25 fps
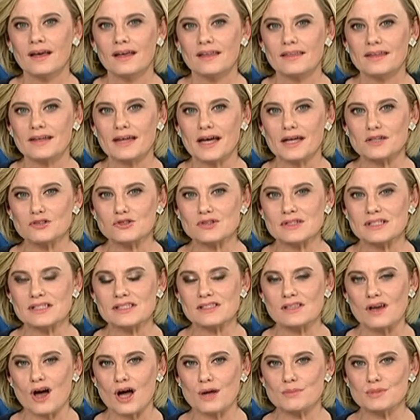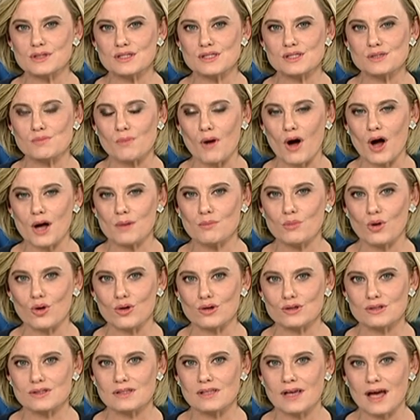The country's cyber spy
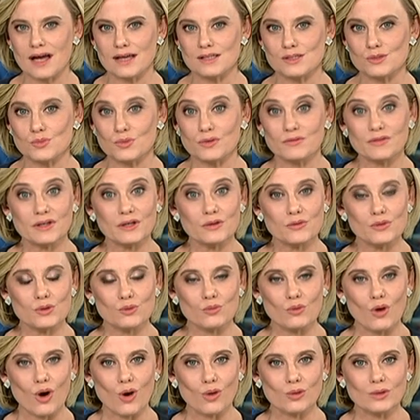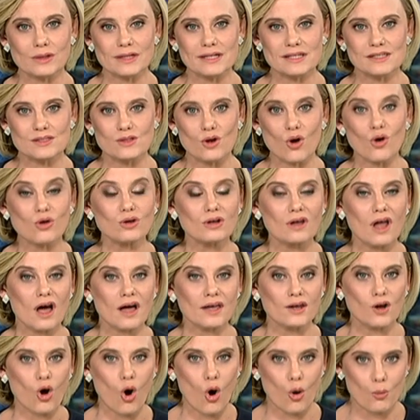boss has revealed the role his
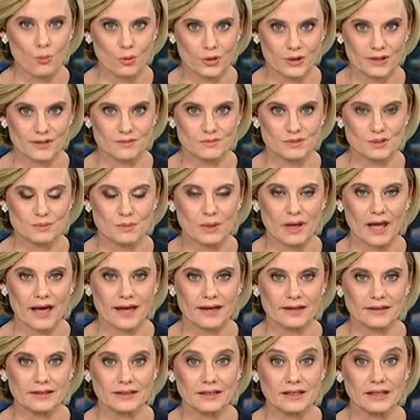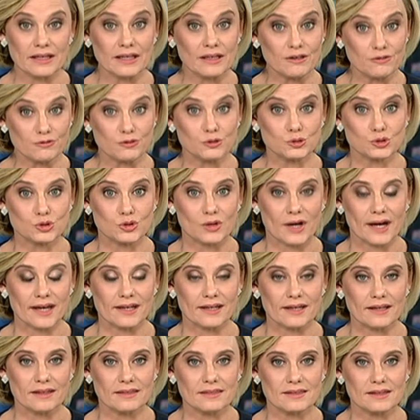online operatives played in
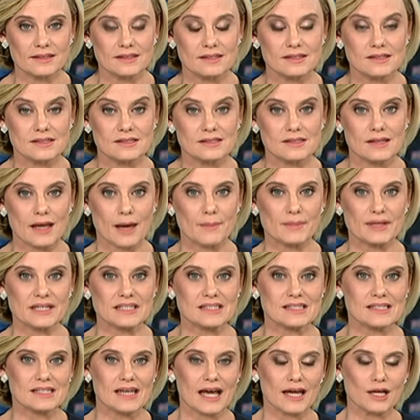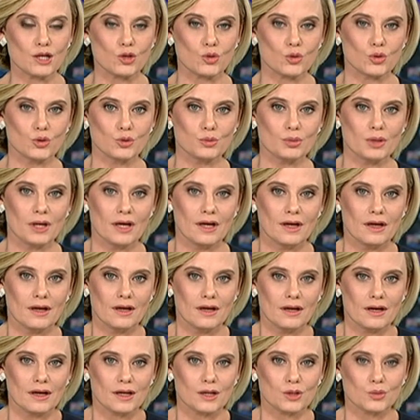infiltrating the Islamic State group.
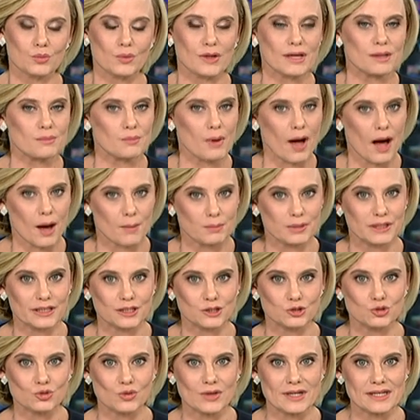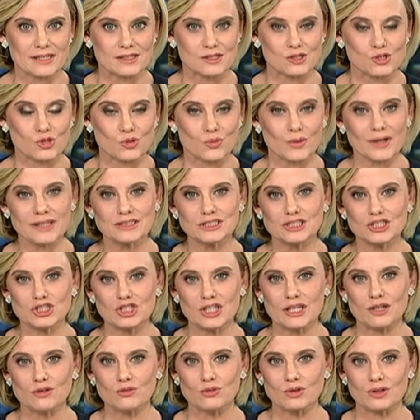At a rare public address, Director
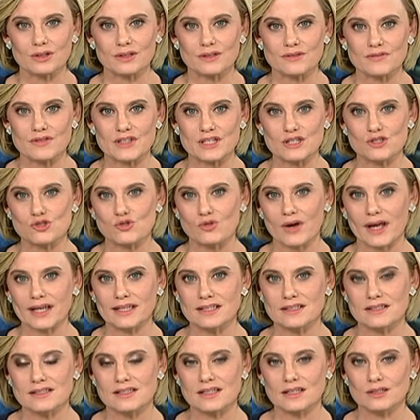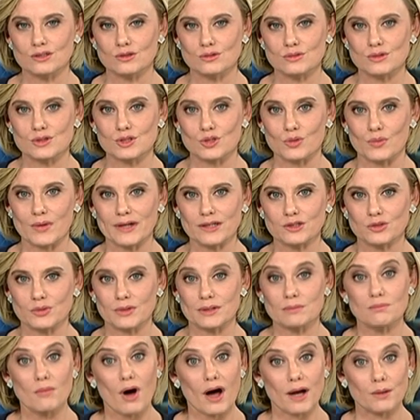General of the Australian Signals
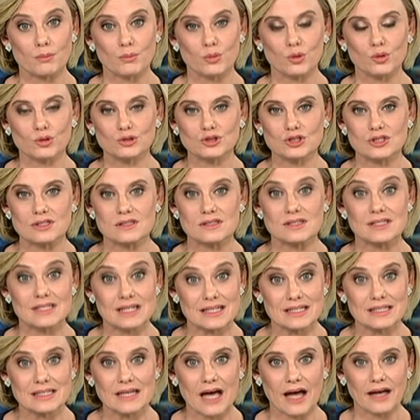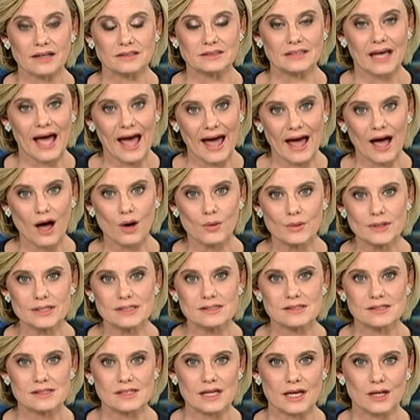Directorate, Mike Burgess, detailed how
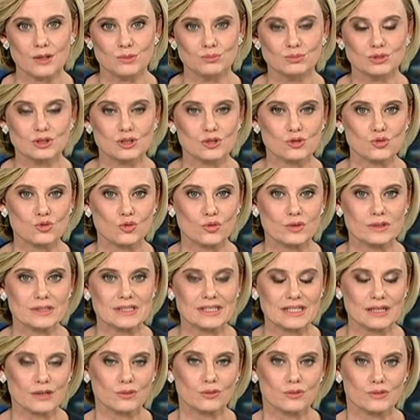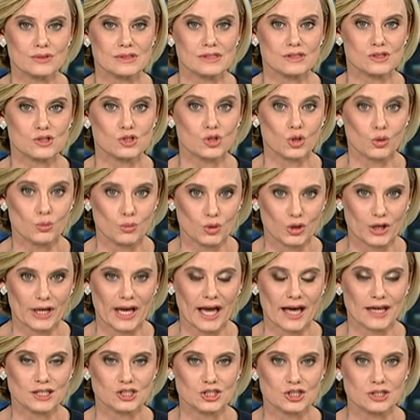his team destroyed terrorists'
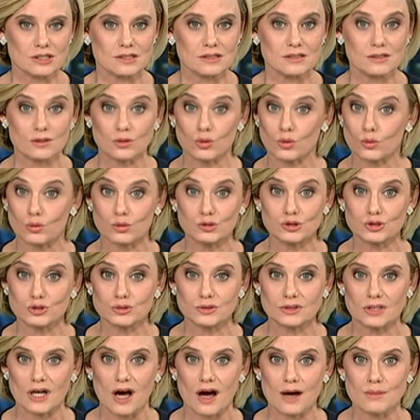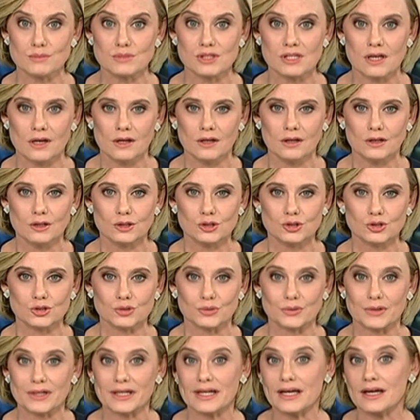communications at crucial times
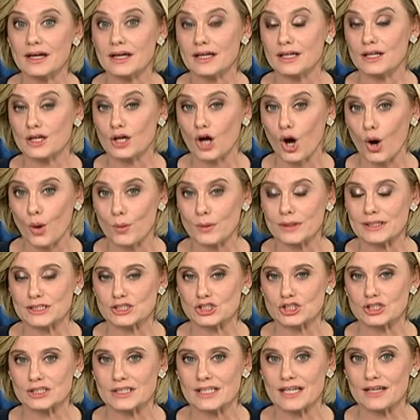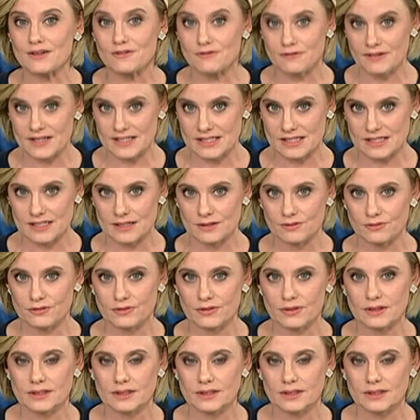during a coalition offensive.